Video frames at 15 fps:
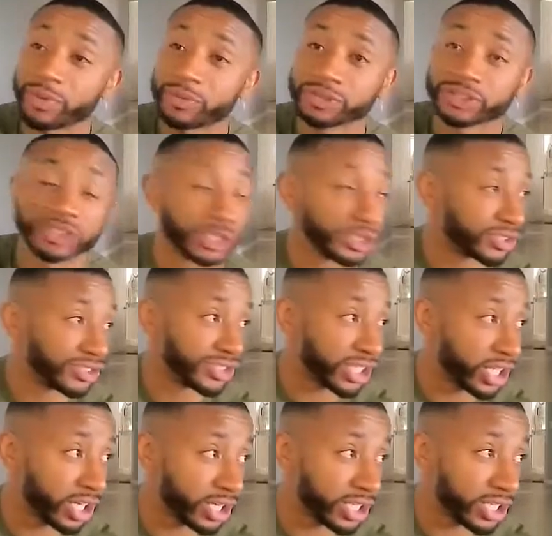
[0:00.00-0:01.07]
of a social
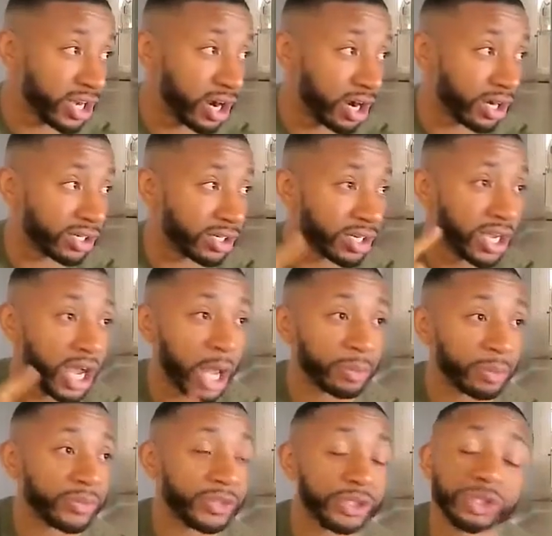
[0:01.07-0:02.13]
security card, a
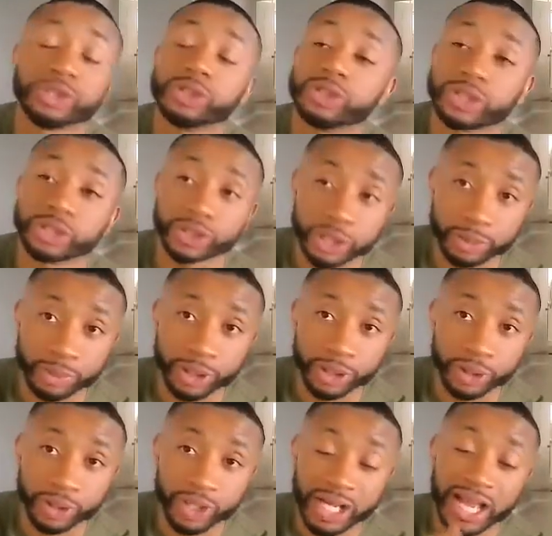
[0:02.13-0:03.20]
copy of your utility
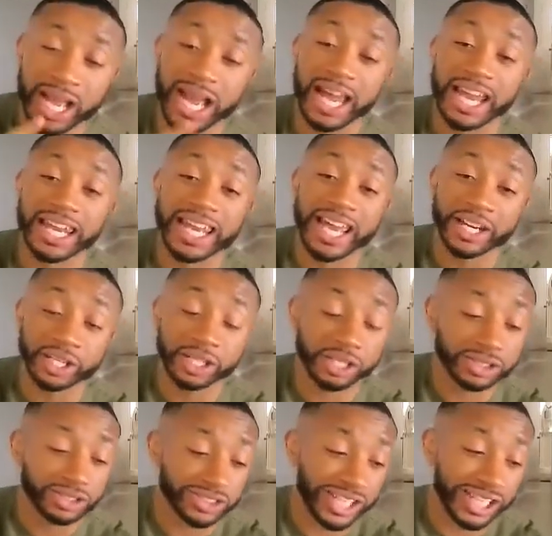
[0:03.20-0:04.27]
bill, a letter
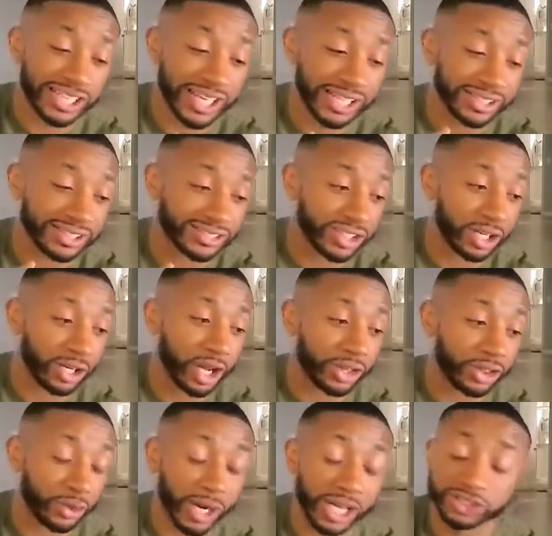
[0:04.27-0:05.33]
saying that these
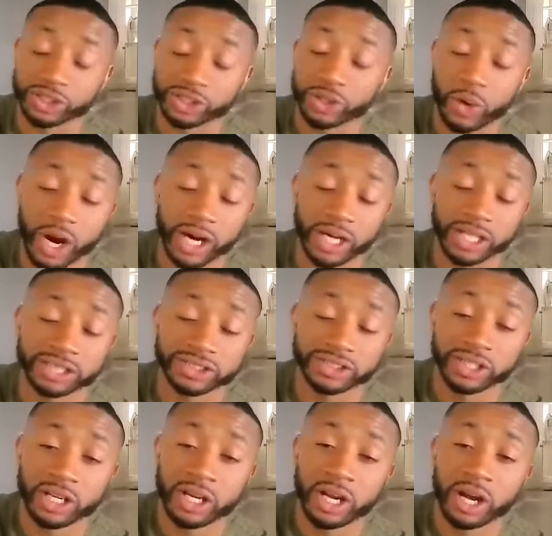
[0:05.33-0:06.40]
unauthorized inquiries
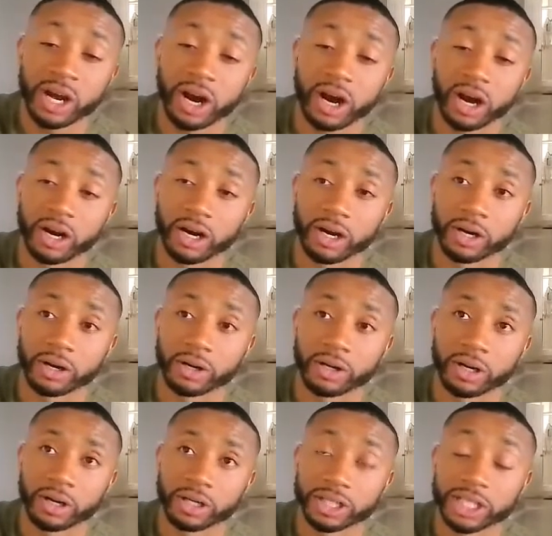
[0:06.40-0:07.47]
are
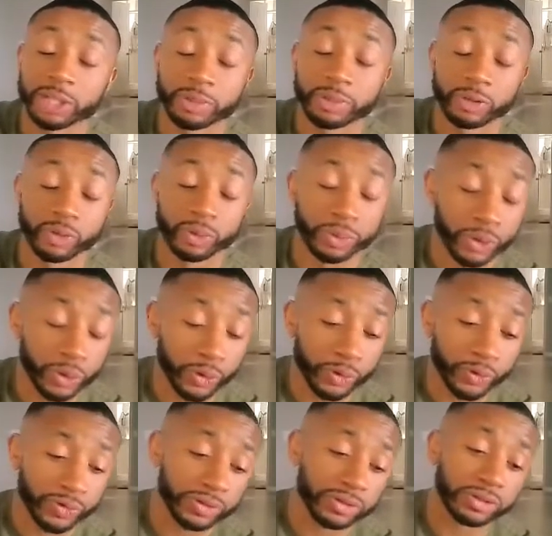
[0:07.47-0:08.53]
need to be
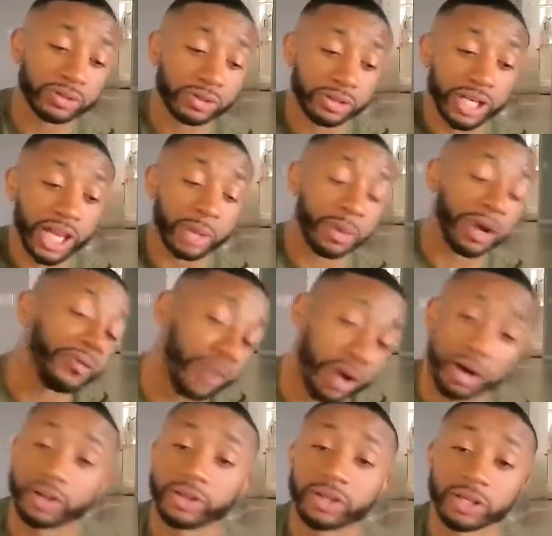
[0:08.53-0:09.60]
removed. You name off
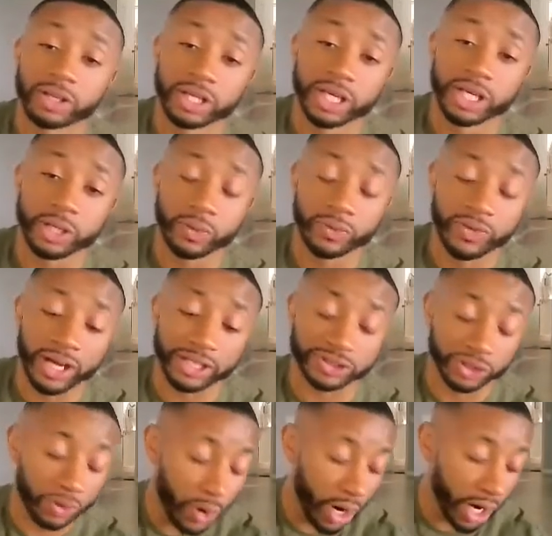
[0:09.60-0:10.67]
all the Equifax
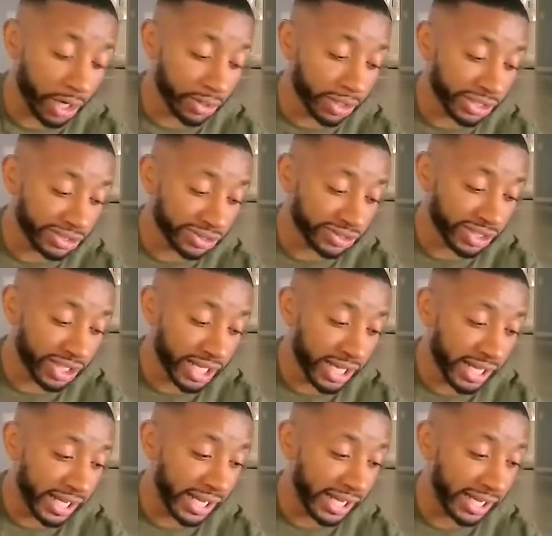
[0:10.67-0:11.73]
inquiries
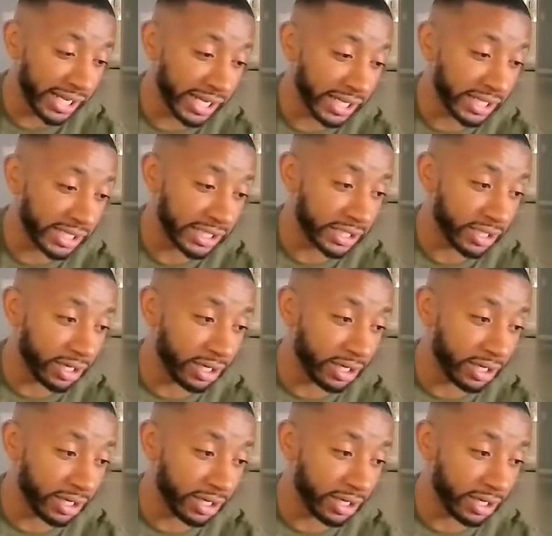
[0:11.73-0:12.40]
and